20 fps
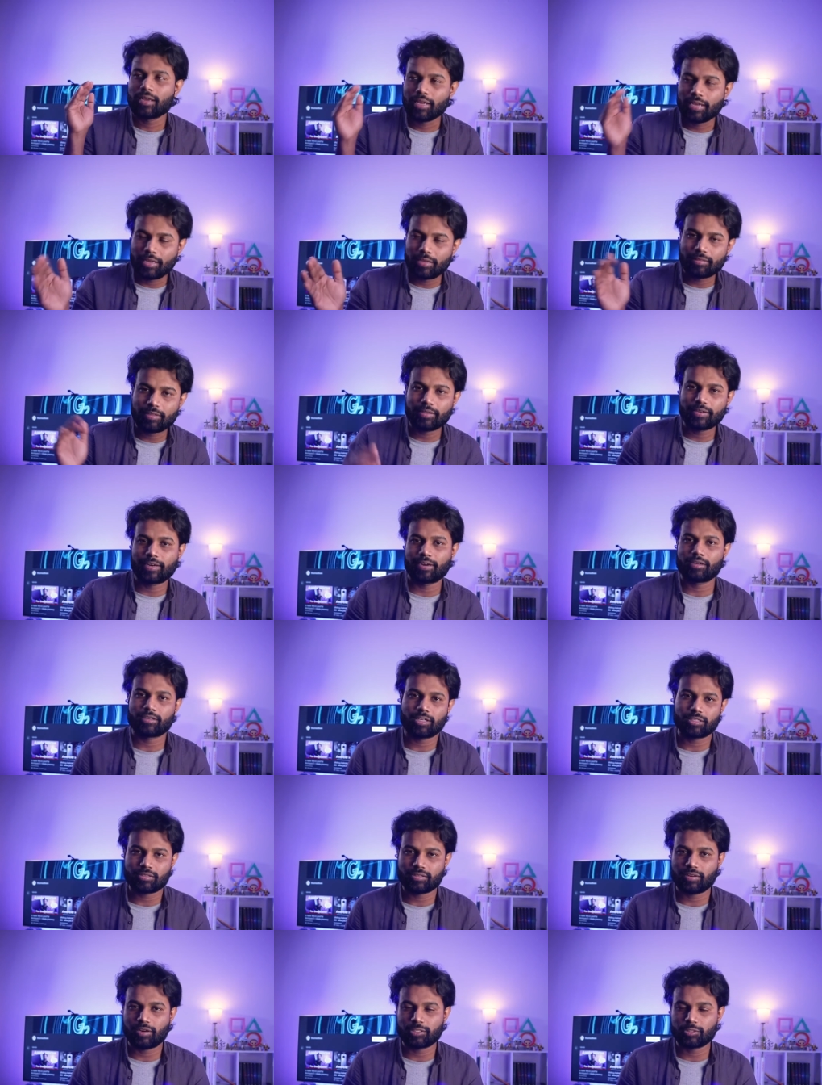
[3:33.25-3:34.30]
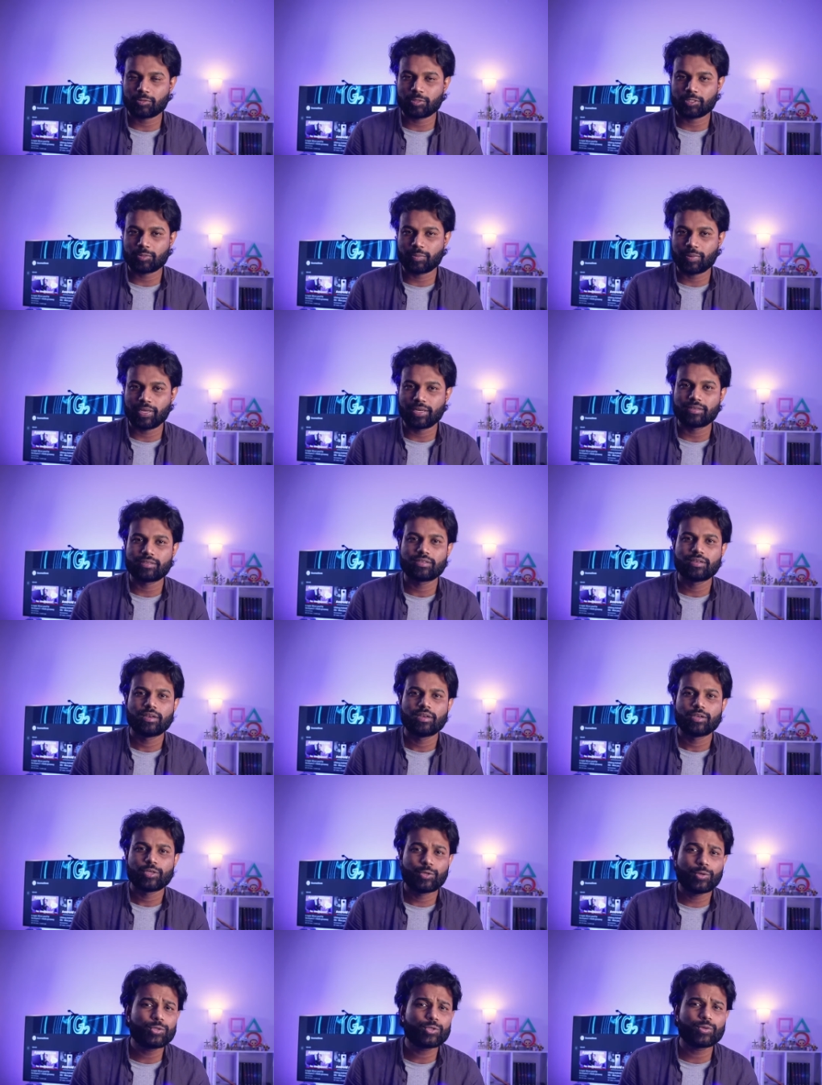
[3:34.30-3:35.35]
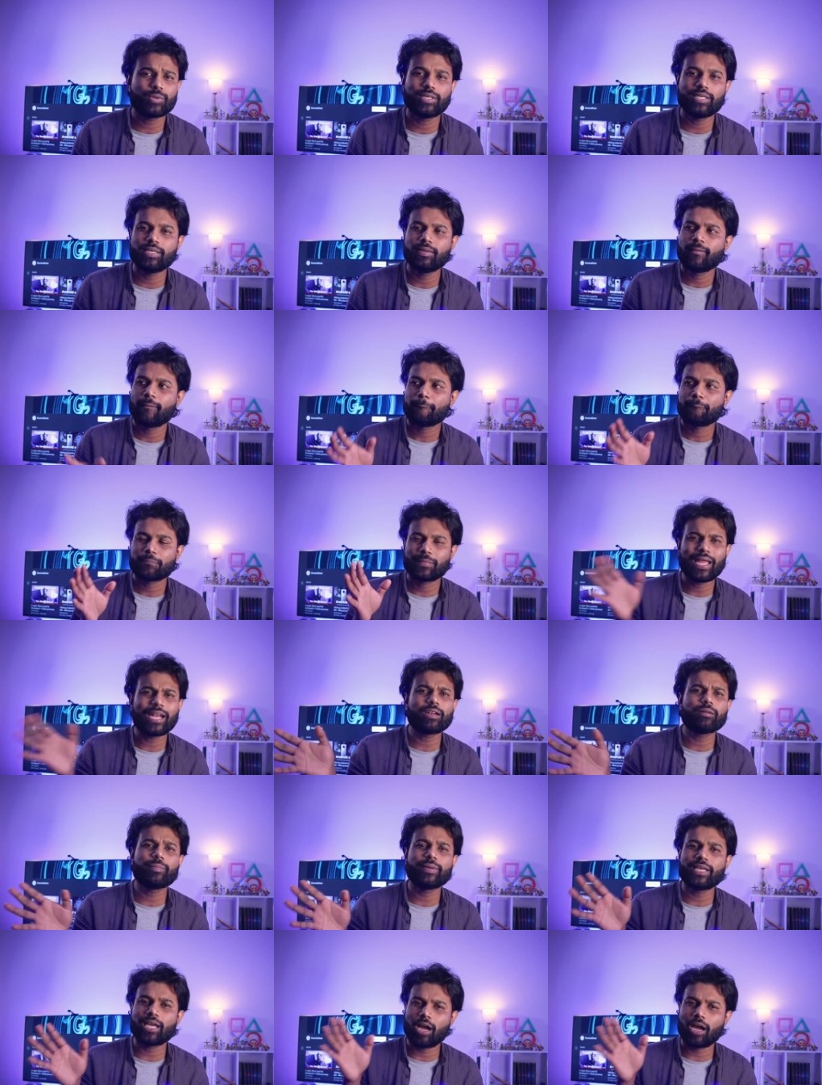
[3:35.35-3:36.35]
in the data transfer speeds. Usually that will be